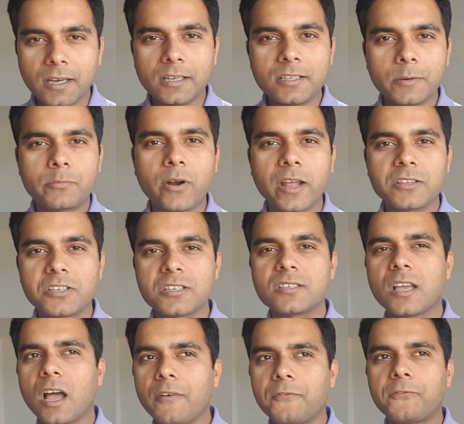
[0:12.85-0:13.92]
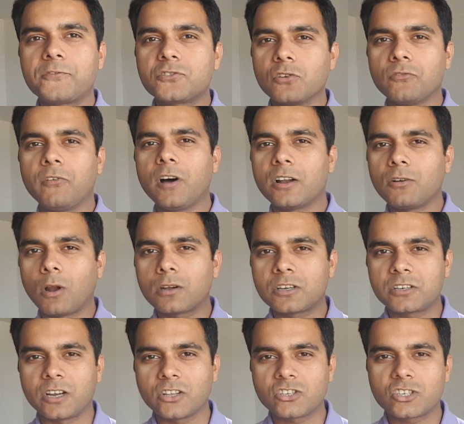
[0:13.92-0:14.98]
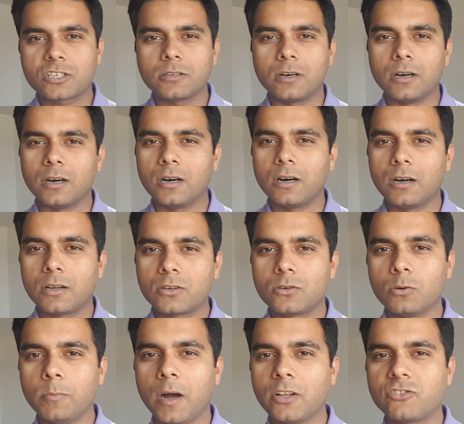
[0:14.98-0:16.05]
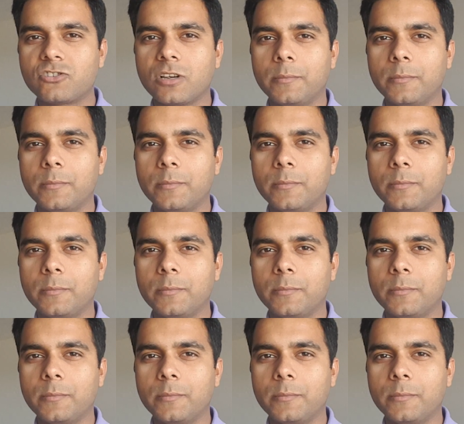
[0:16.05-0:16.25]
other branches I have so far not touched too much.